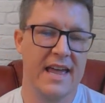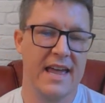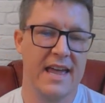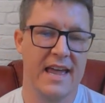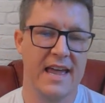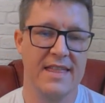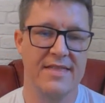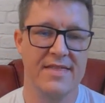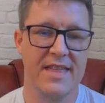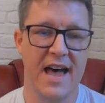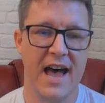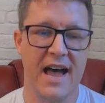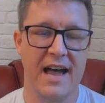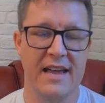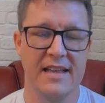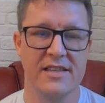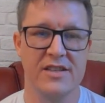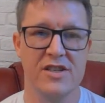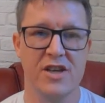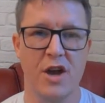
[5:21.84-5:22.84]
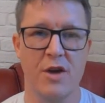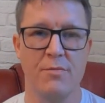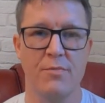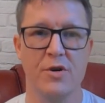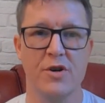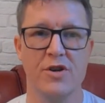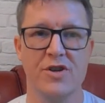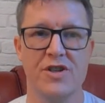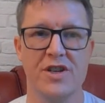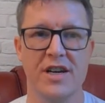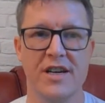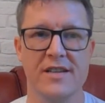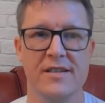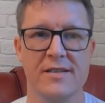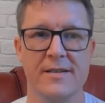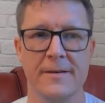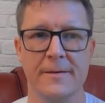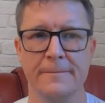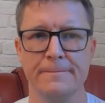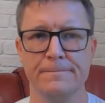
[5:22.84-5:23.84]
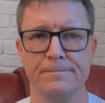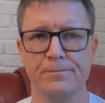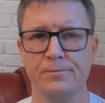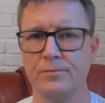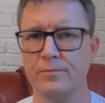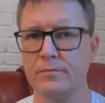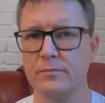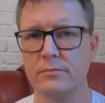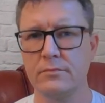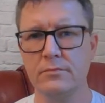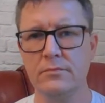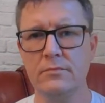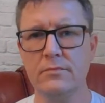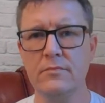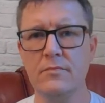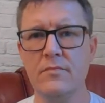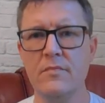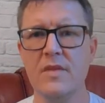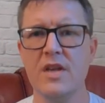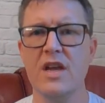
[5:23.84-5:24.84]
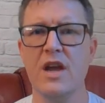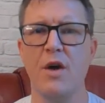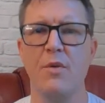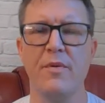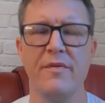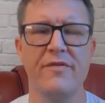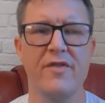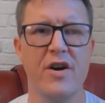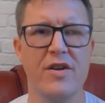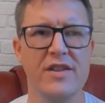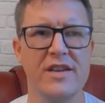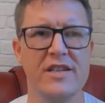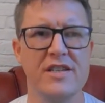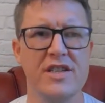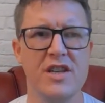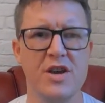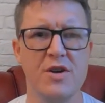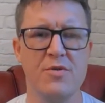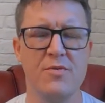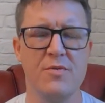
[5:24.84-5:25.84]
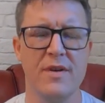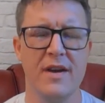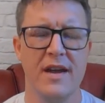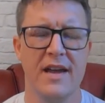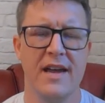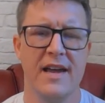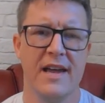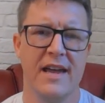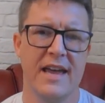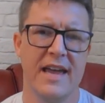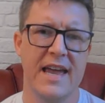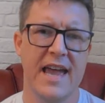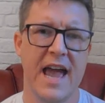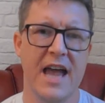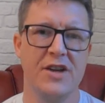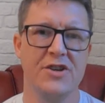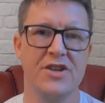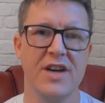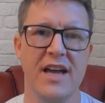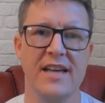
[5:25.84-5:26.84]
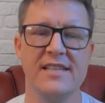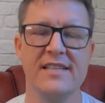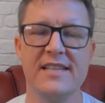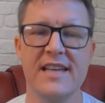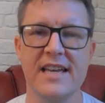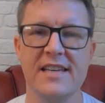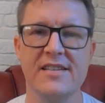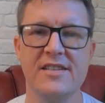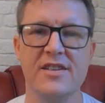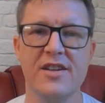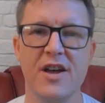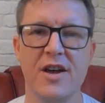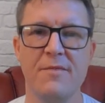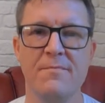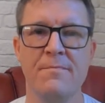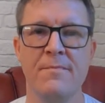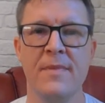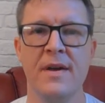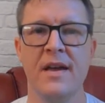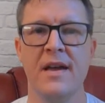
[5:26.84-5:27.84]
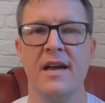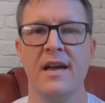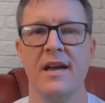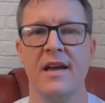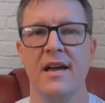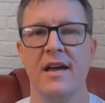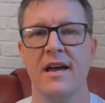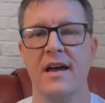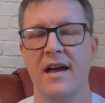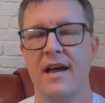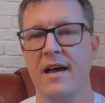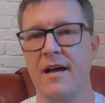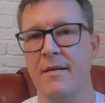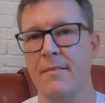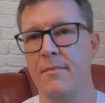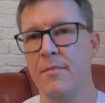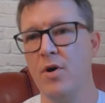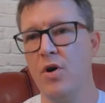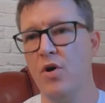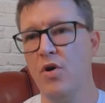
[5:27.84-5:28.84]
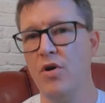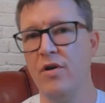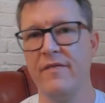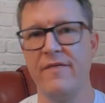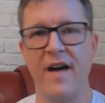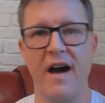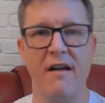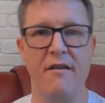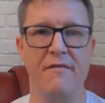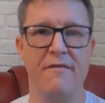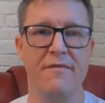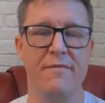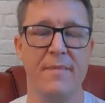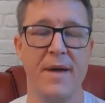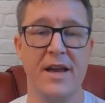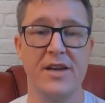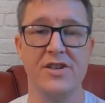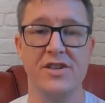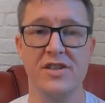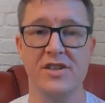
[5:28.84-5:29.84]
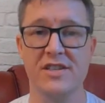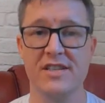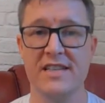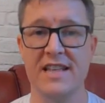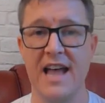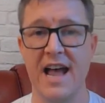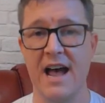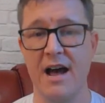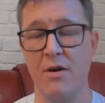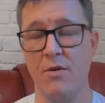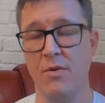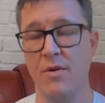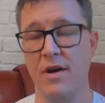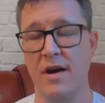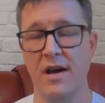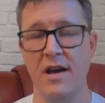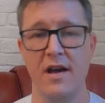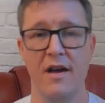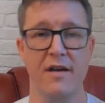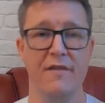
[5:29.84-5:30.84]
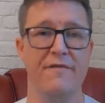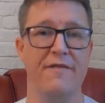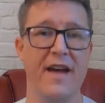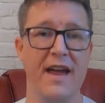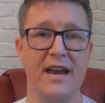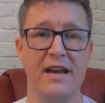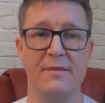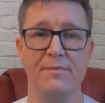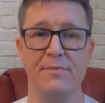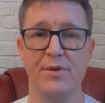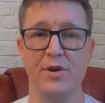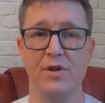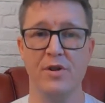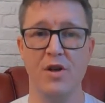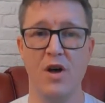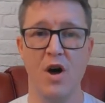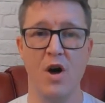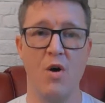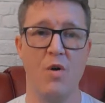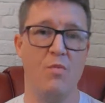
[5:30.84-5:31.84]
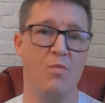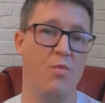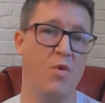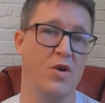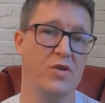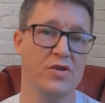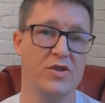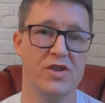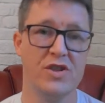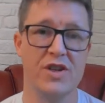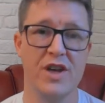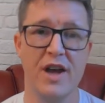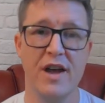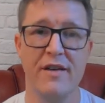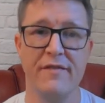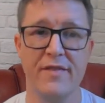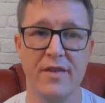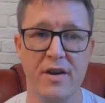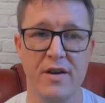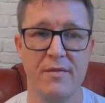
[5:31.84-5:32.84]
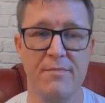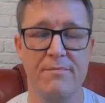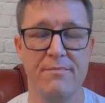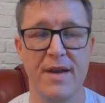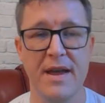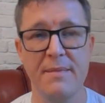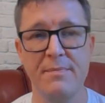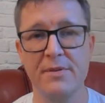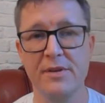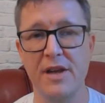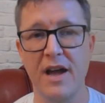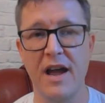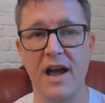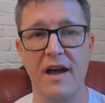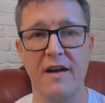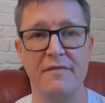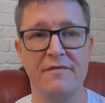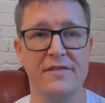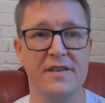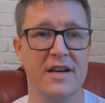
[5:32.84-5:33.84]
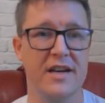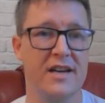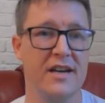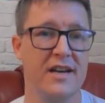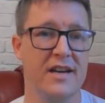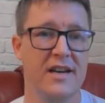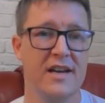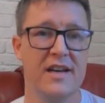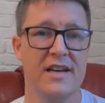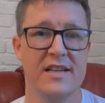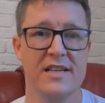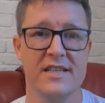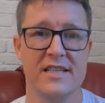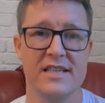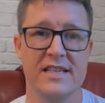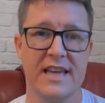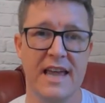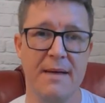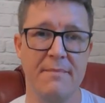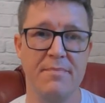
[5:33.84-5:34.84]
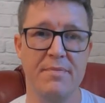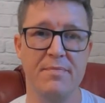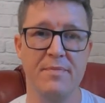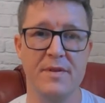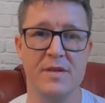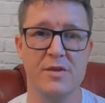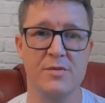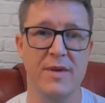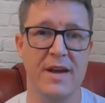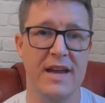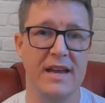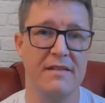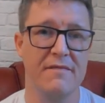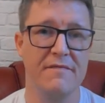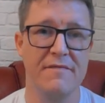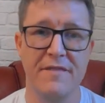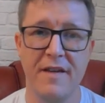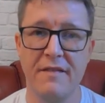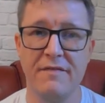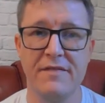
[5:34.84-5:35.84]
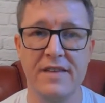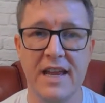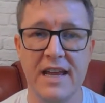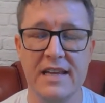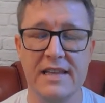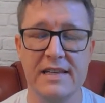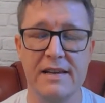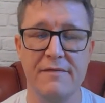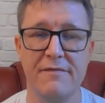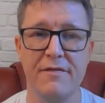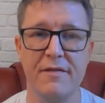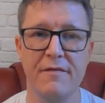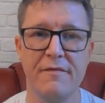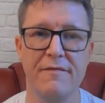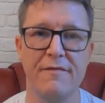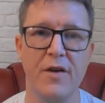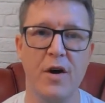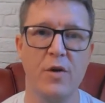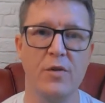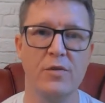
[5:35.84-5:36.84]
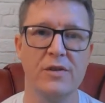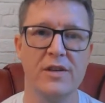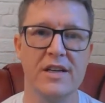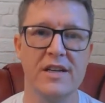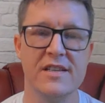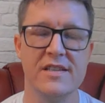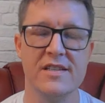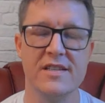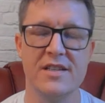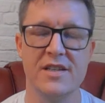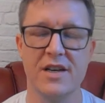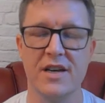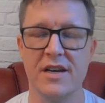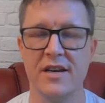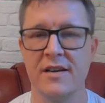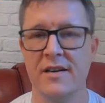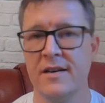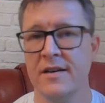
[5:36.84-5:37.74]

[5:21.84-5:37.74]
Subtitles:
in that, in so much as we've got this new EHS system. All of our information's now available on one server. People don't have to skip between 15 different folders to